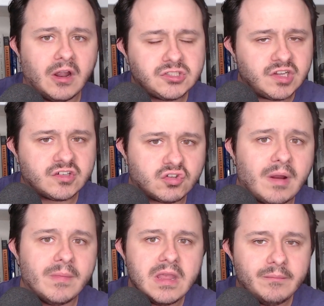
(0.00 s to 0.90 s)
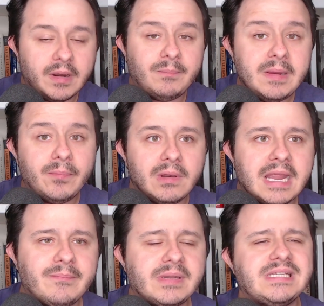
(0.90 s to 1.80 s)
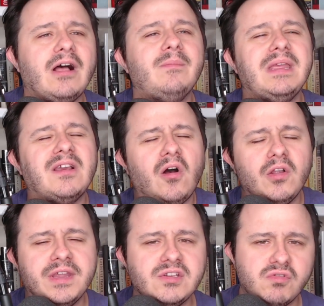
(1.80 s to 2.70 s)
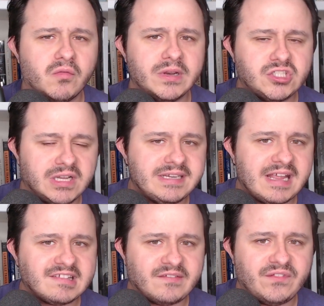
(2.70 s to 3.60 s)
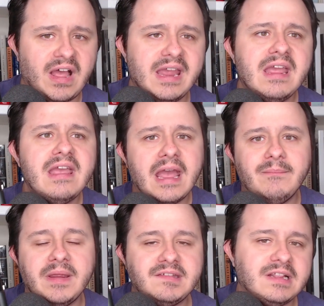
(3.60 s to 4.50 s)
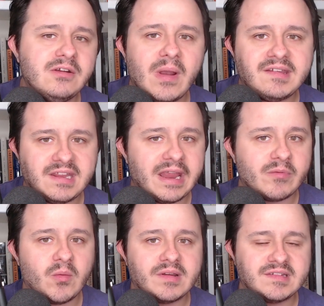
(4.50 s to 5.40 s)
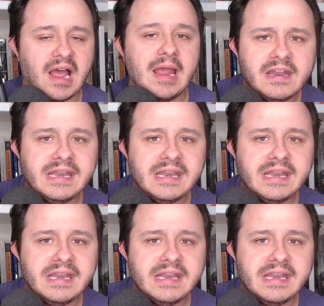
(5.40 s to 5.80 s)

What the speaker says: Not just Trump, but people like Patel being called in to originally testify and basically wasting everyone's time.